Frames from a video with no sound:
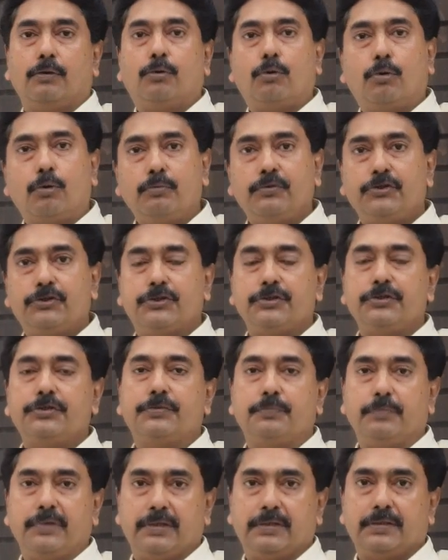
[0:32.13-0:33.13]
Low
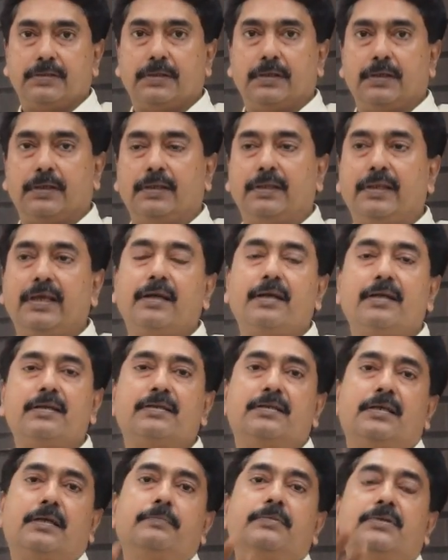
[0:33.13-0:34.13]
visions means there are
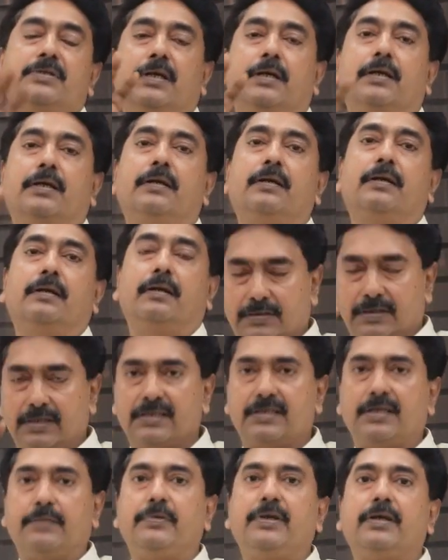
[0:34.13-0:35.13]
some certain
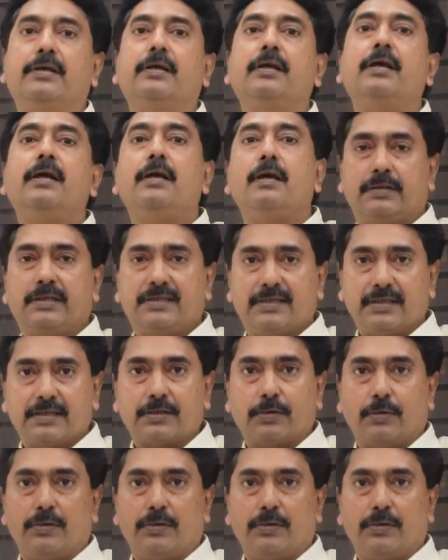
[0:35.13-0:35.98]
systemic disease